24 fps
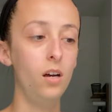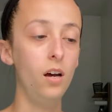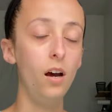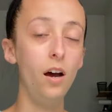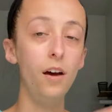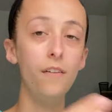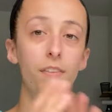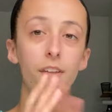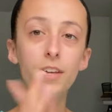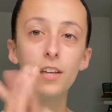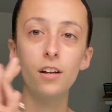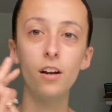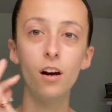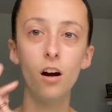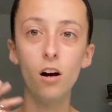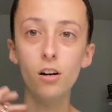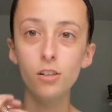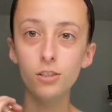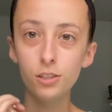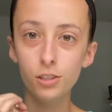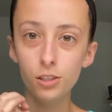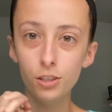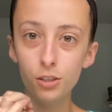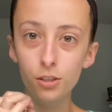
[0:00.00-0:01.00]
and then
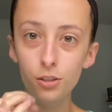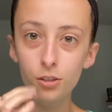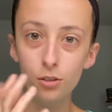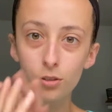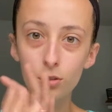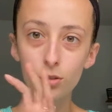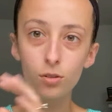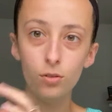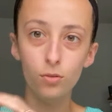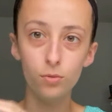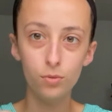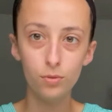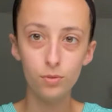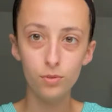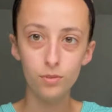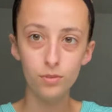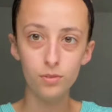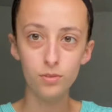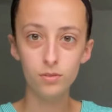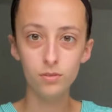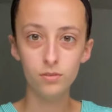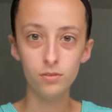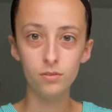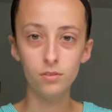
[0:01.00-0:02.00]
also
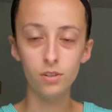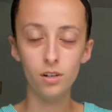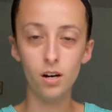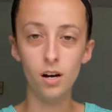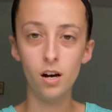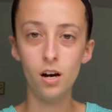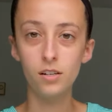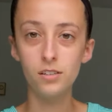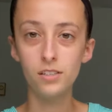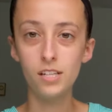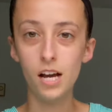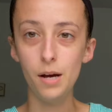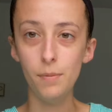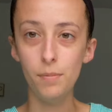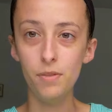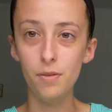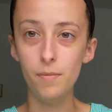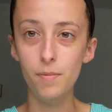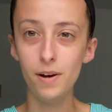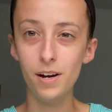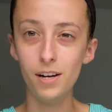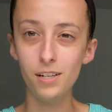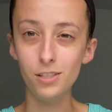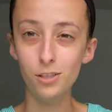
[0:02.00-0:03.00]
on top of the
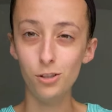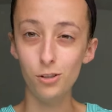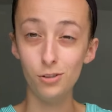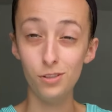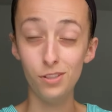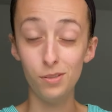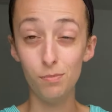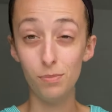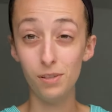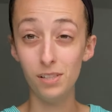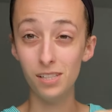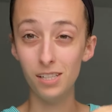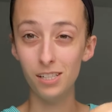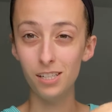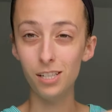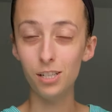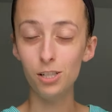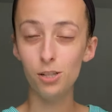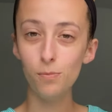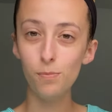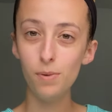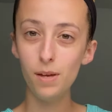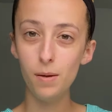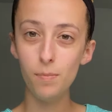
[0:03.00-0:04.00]
box goes a piece of
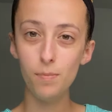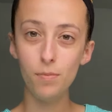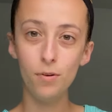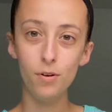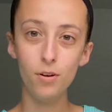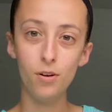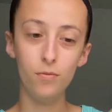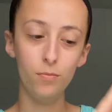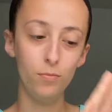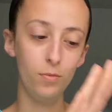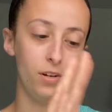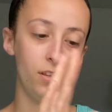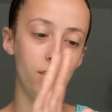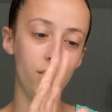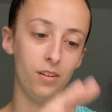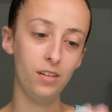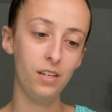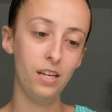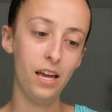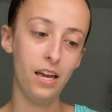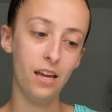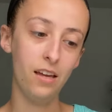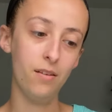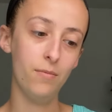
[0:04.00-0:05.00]
tissue paper with
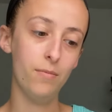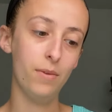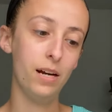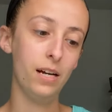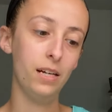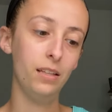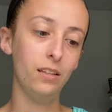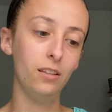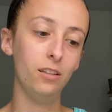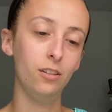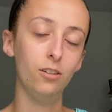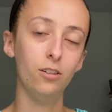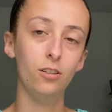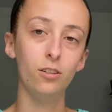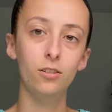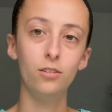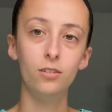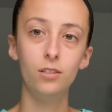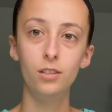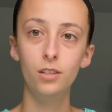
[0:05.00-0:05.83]
again my little